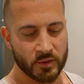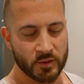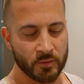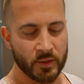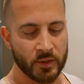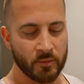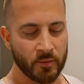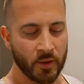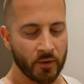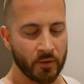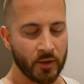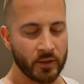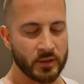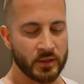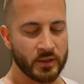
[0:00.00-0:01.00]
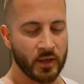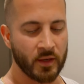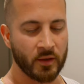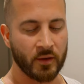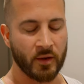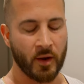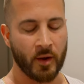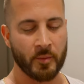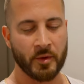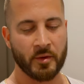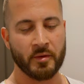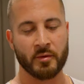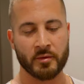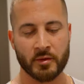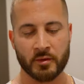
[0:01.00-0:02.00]
Sweet, bro. I just got a
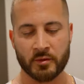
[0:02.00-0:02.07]
comment on